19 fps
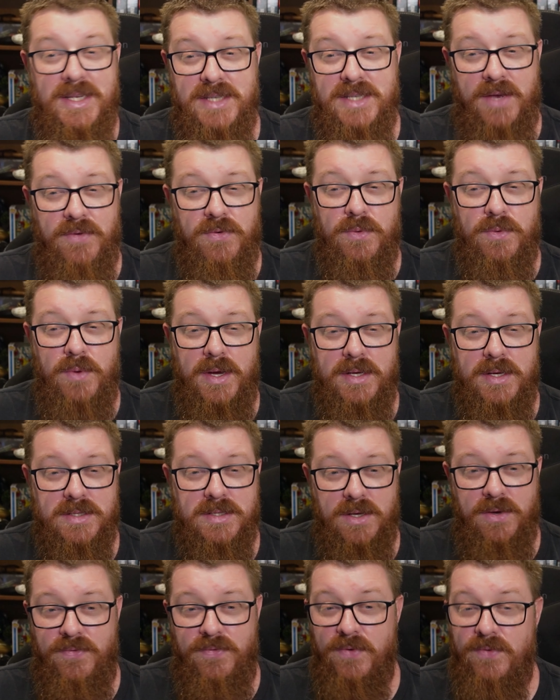everywhere,
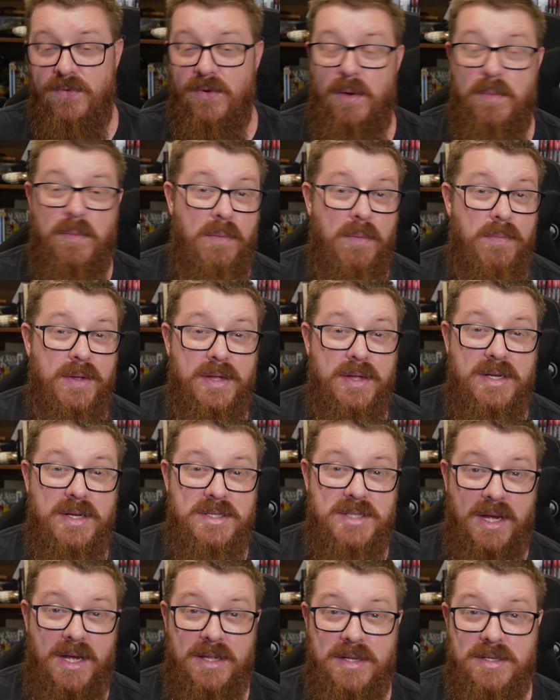so if you've got mobility
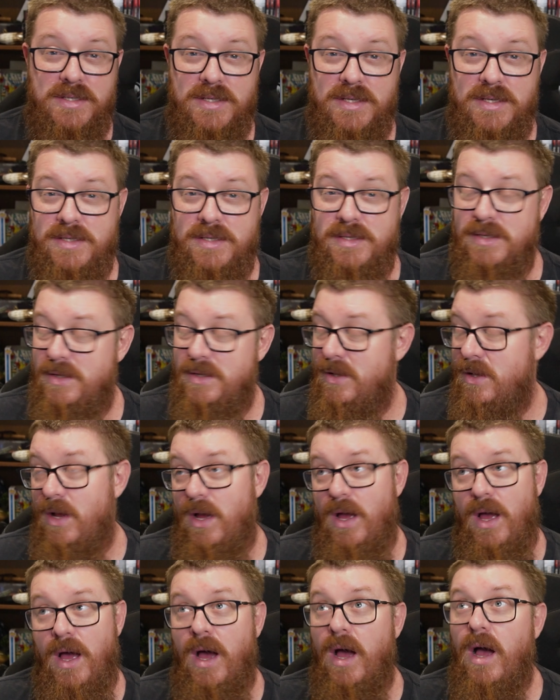challenges,
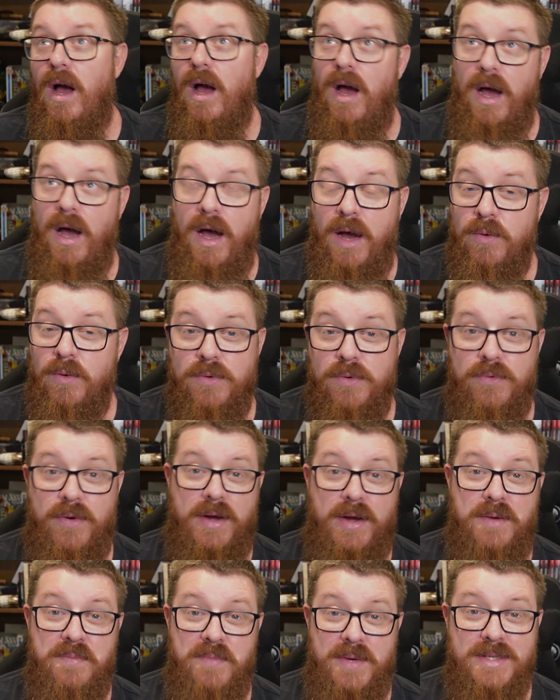I wouldn't
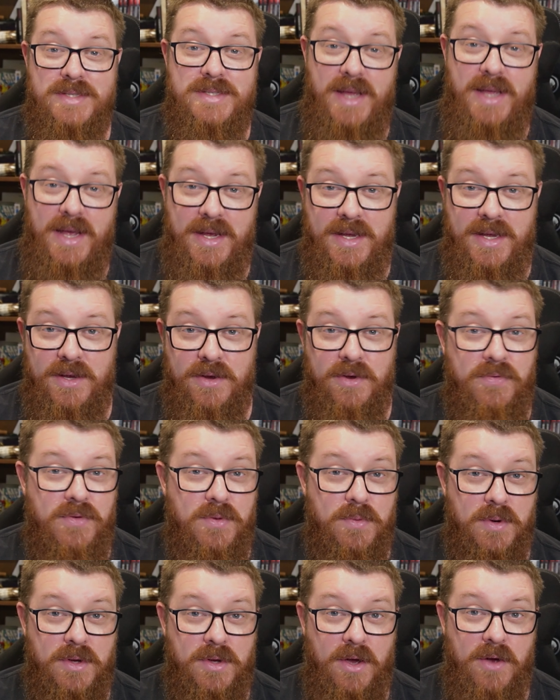recommend staying here if you
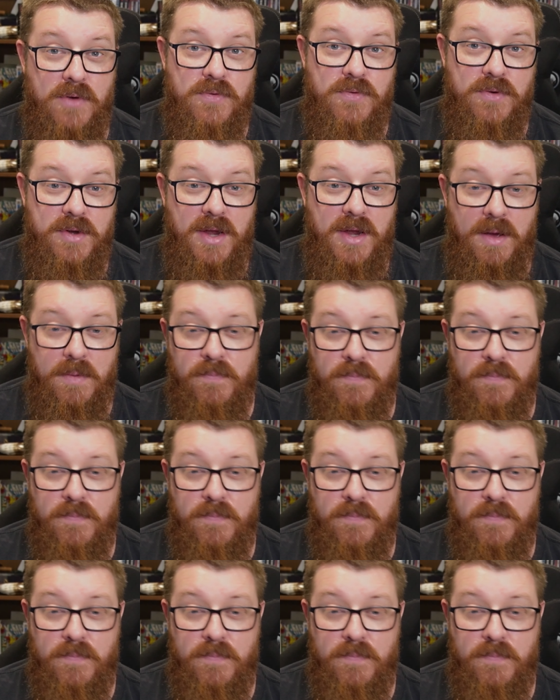want to go for a dip.